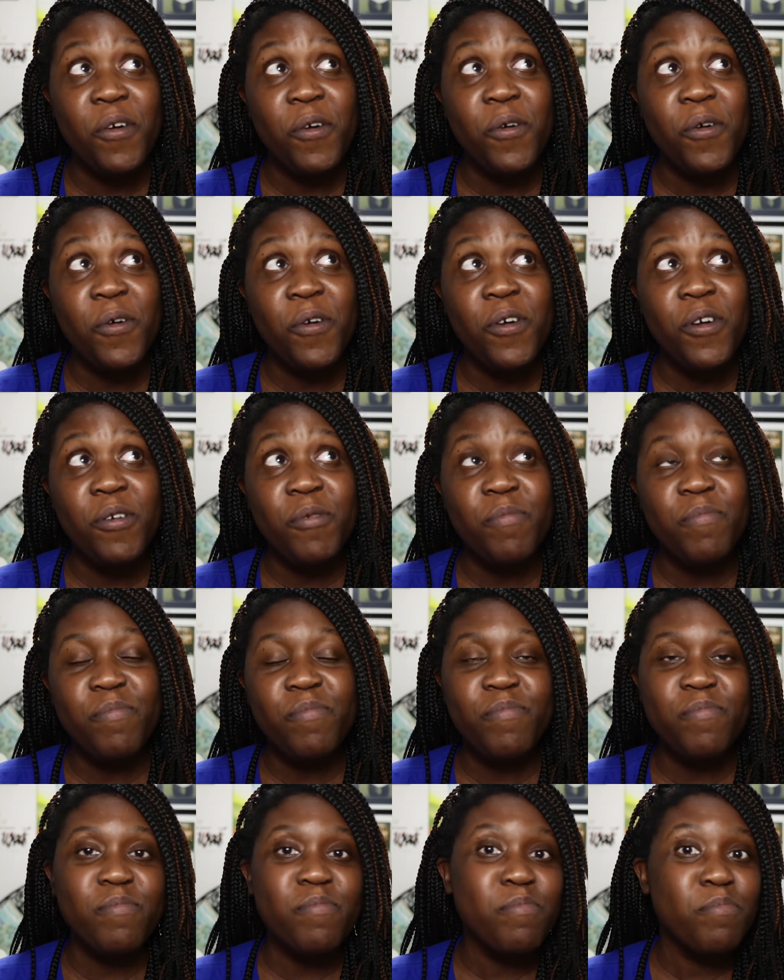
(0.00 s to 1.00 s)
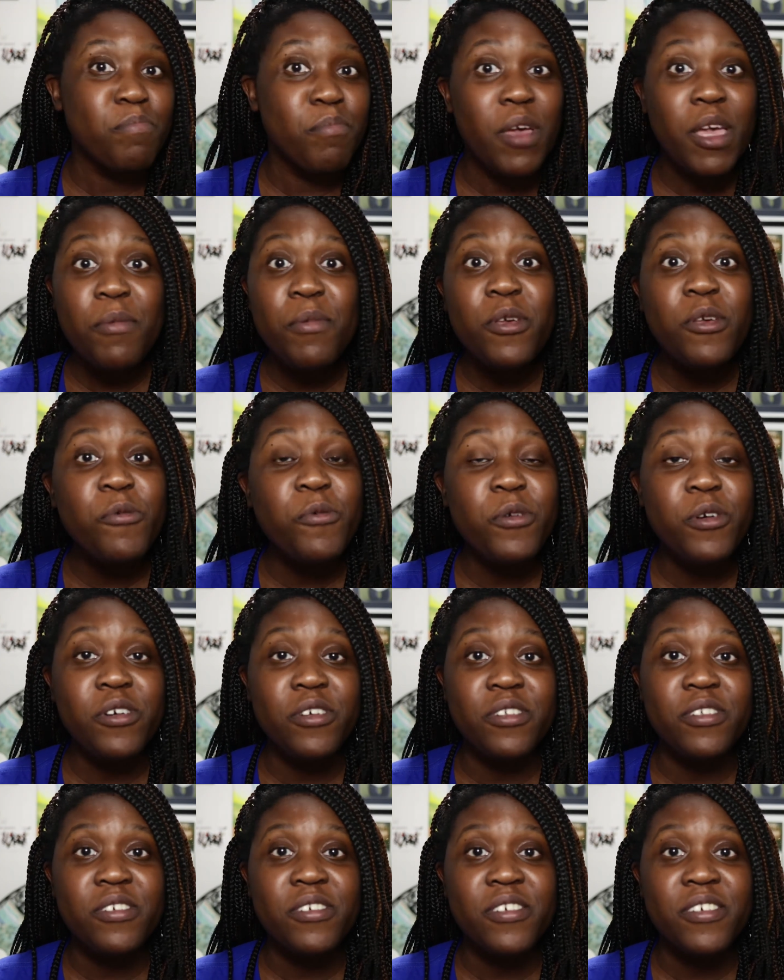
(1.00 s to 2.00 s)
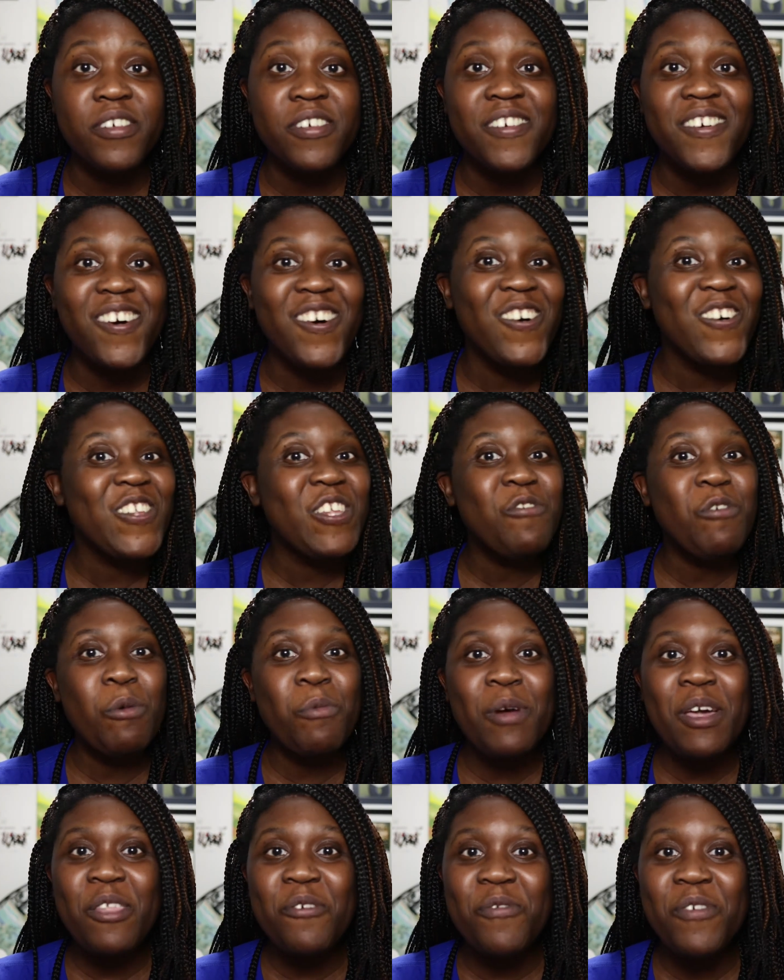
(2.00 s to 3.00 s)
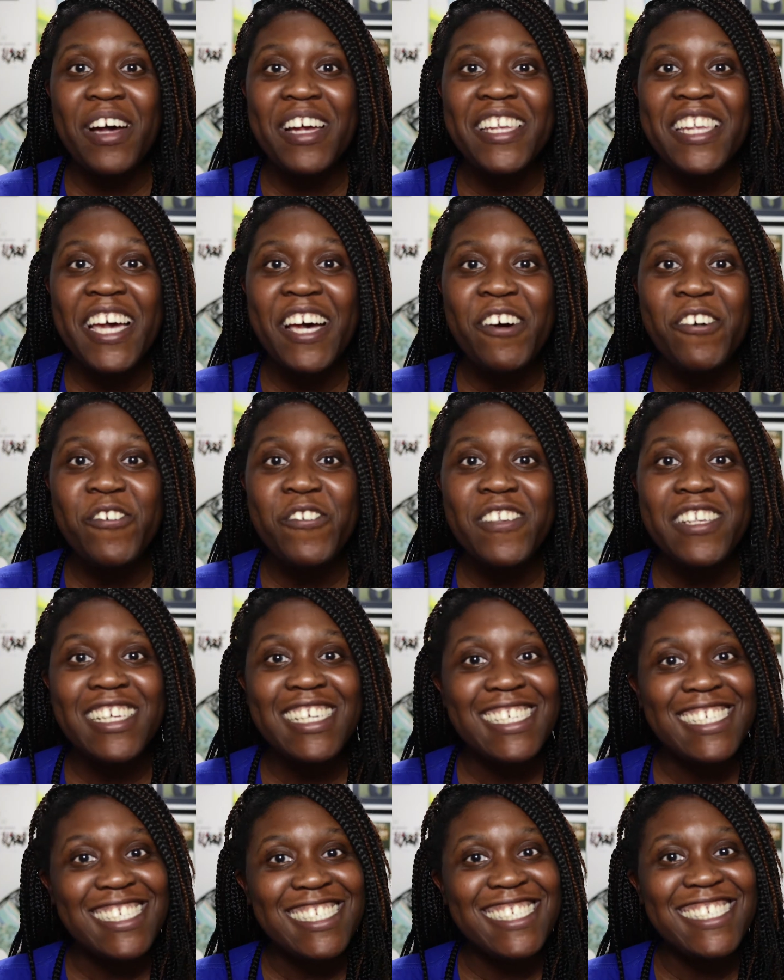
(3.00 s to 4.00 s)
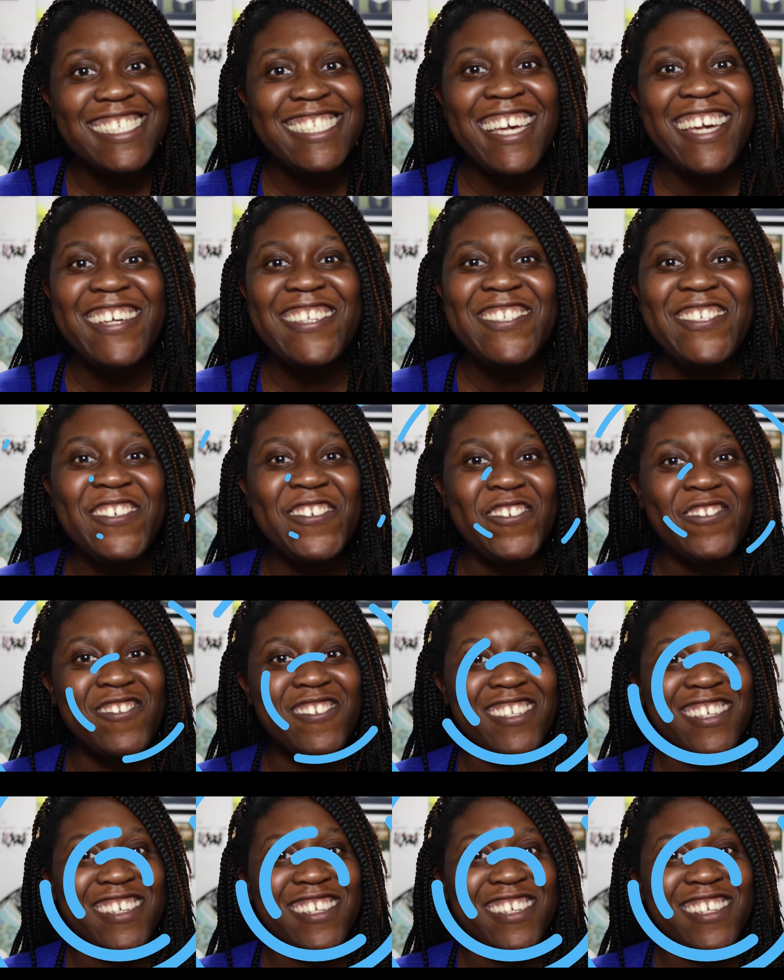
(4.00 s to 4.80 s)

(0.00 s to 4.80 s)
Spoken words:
Or maybe you would. Only one way to find out. Stay tuned.